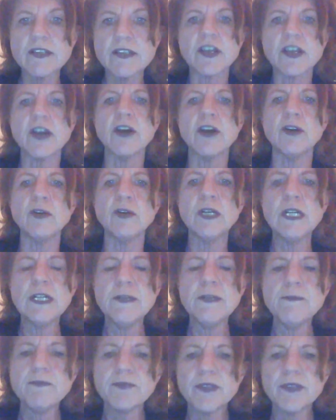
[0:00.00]
So,
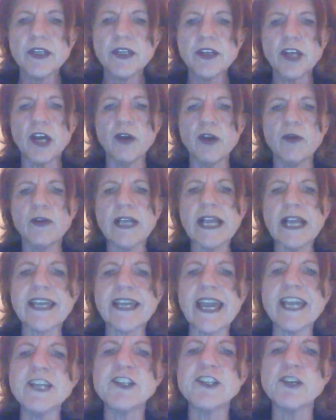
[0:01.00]
you know,
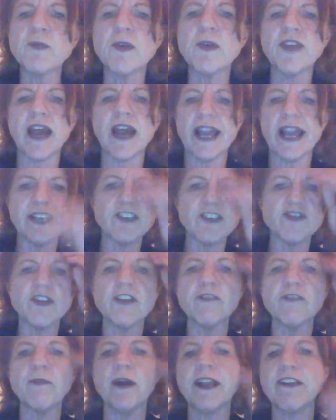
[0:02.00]
engaging with that
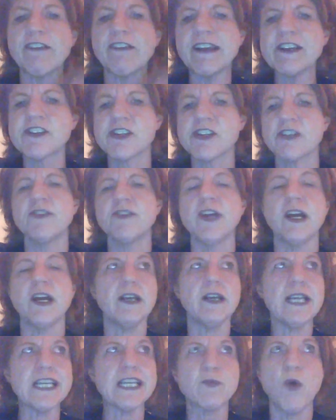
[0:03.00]
history of migration
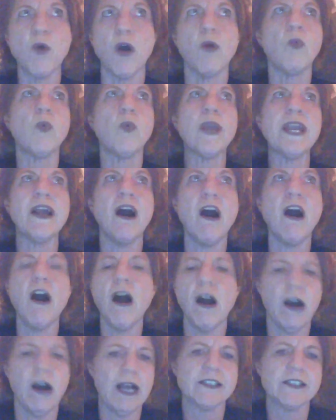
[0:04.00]
that is what we
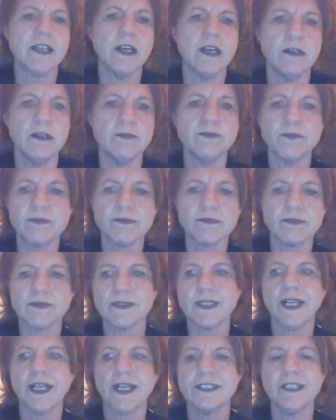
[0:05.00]
are as a
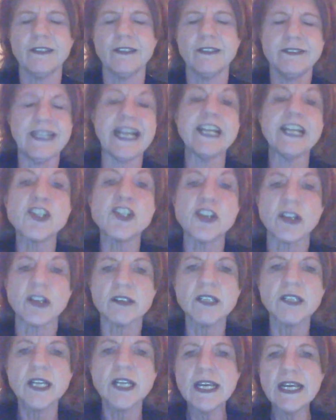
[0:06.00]

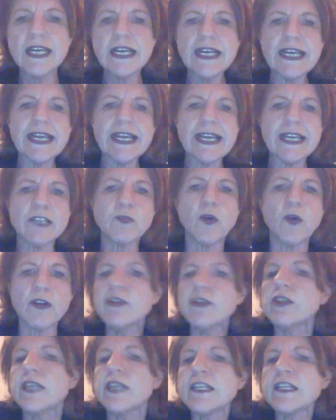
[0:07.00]
nation is
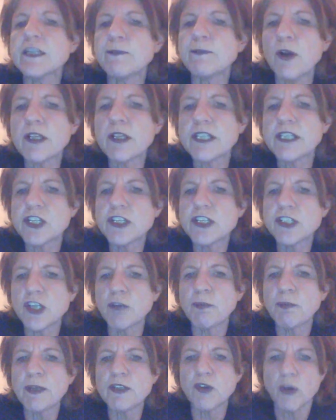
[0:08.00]
one of the things that politicians
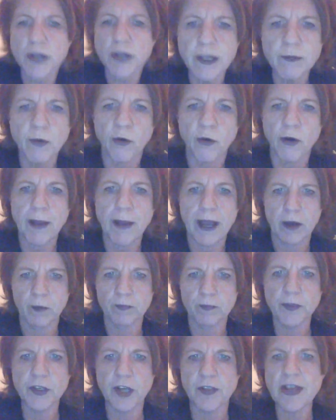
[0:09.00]
could be talking more
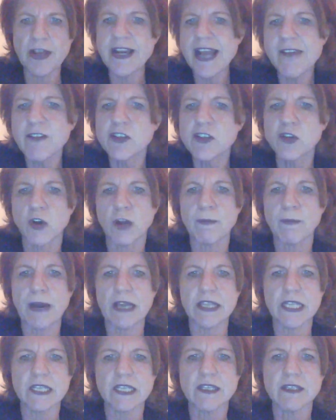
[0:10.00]
about. You know, they never talk
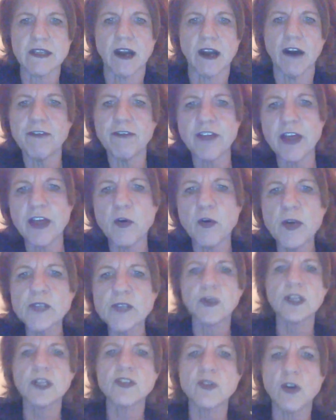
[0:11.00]
about this stuff. They
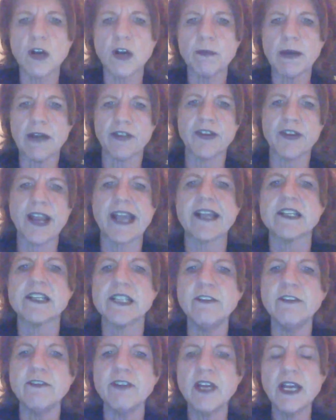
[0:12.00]
always want to talk about the
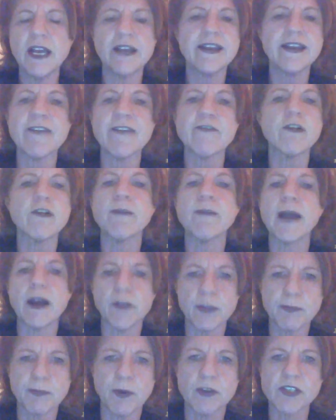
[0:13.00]
negative and never
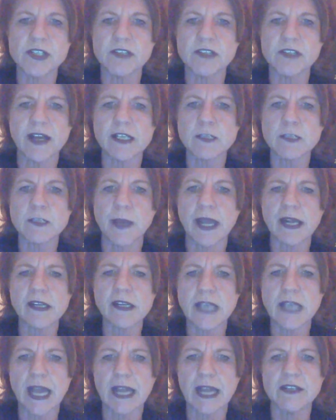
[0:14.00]
about the positive
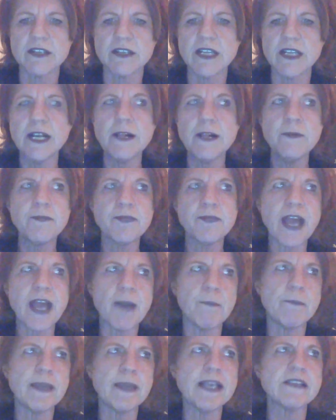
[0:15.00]
aspect. And
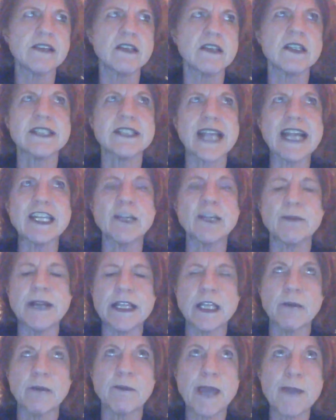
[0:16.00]
that means,
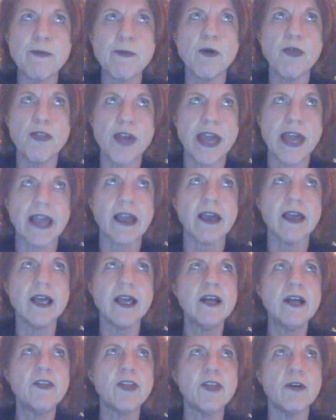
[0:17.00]
understandably, that people think
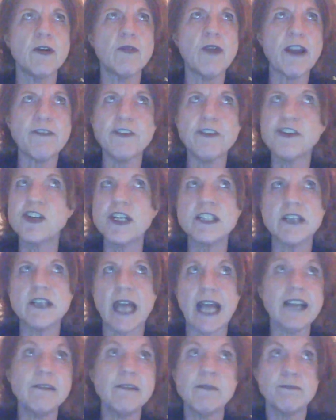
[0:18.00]
that
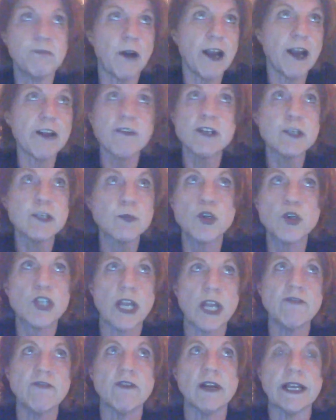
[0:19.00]
refugees and migrants more
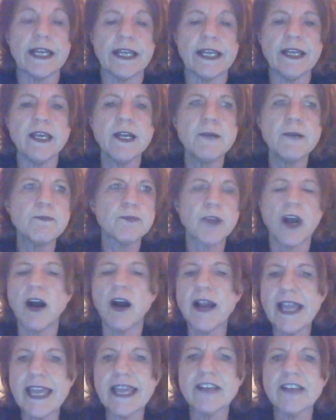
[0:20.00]
generally
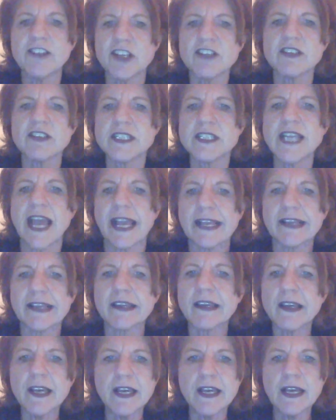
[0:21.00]
are here just to take.